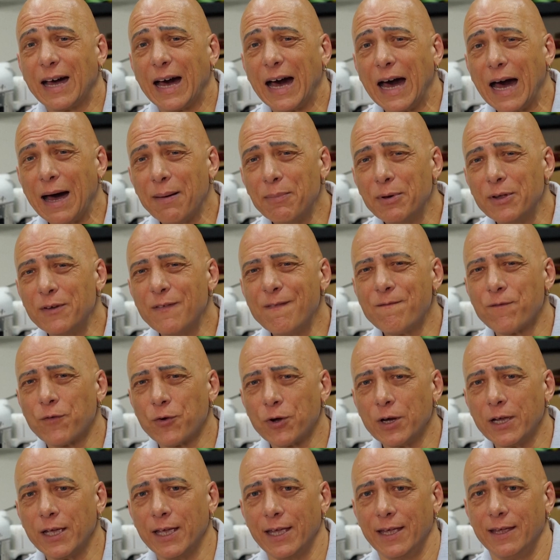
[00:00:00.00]
carbon
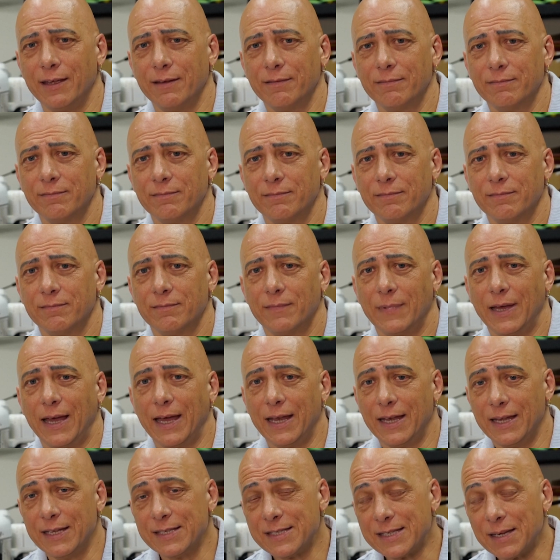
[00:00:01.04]
free
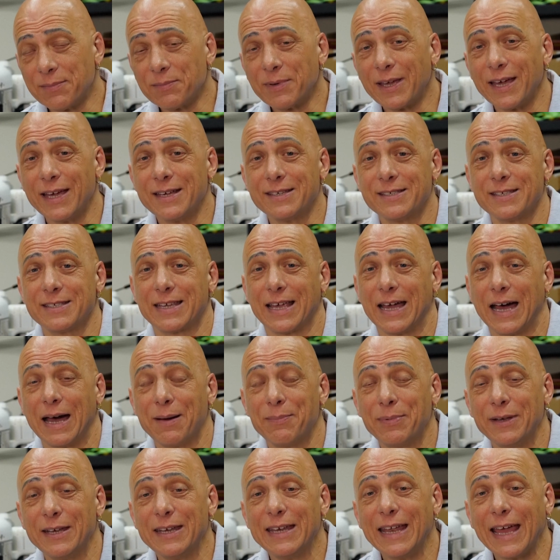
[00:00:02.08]
and in some cases
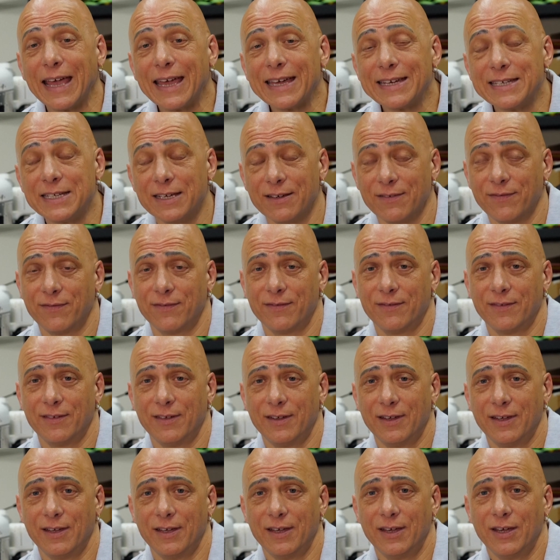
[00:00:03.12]
carbon negative.
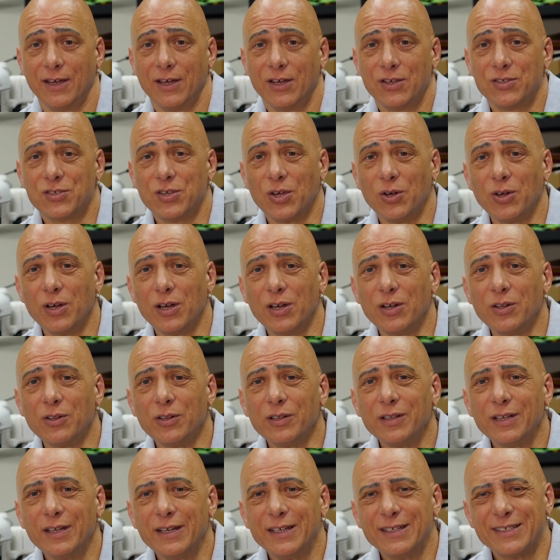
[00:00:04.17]
So
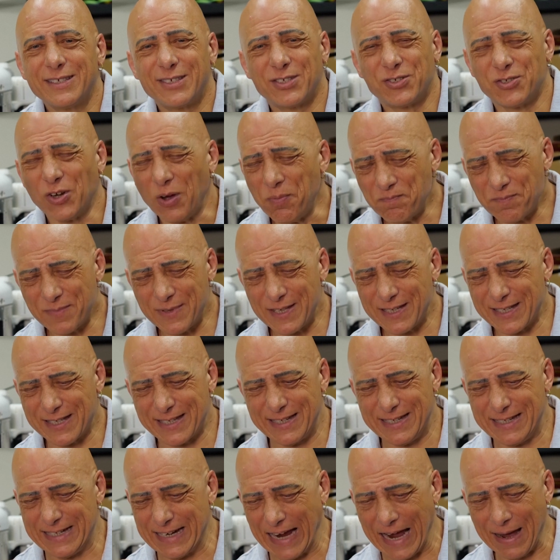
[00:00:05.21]
it'll stop
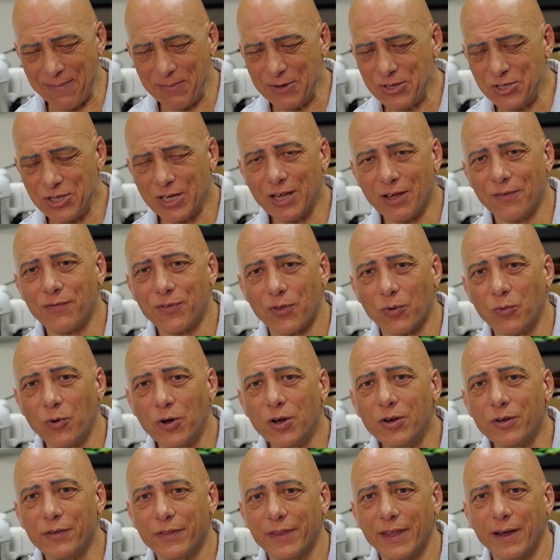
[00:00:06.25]
this damaging of the
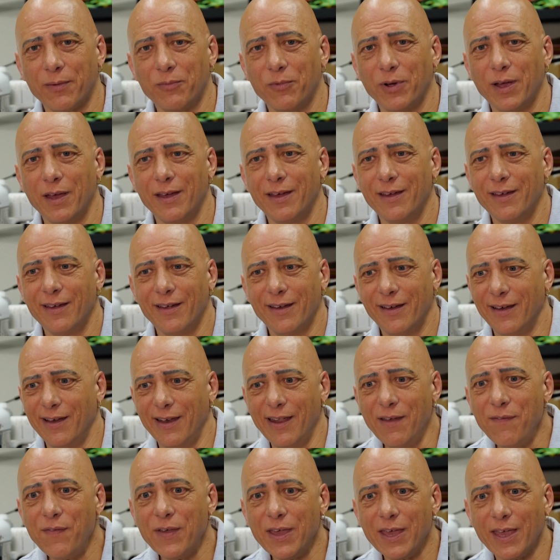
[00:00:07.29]
world that we're
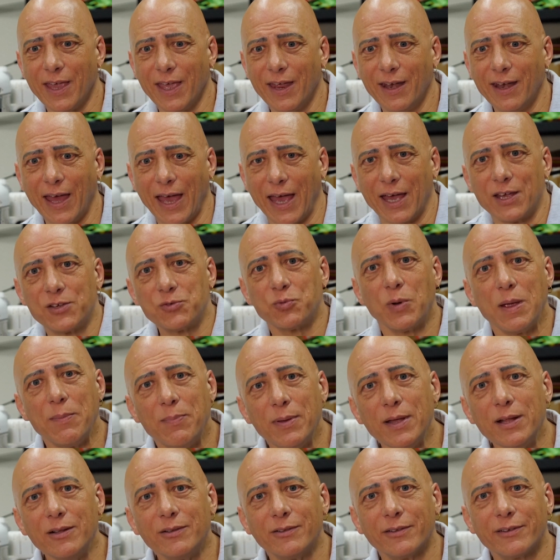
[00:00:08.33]
living in as we
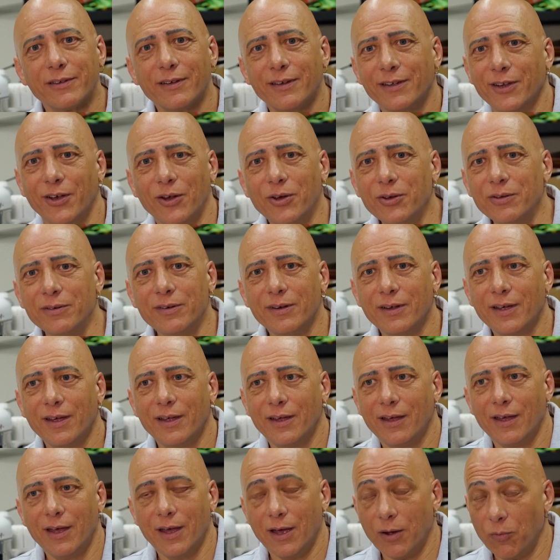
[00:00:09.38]
build. You know,
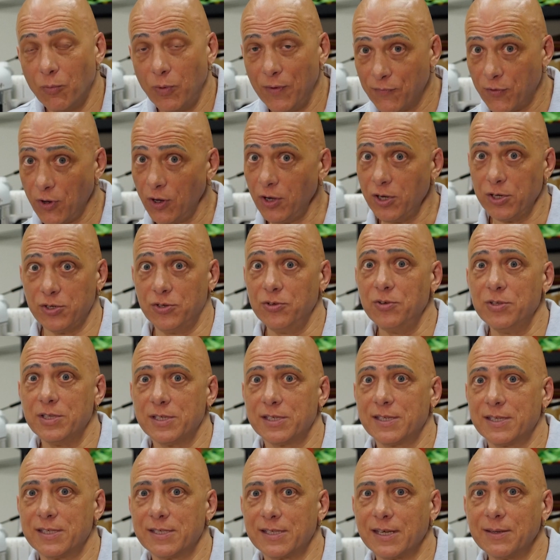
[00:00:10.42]
we've got to do
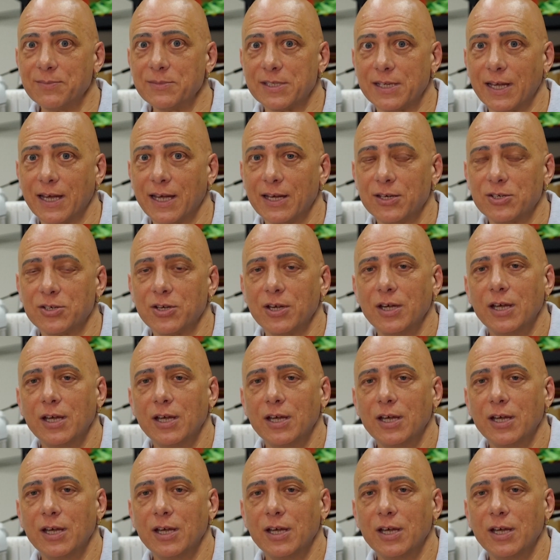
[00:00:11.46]
this at some stage.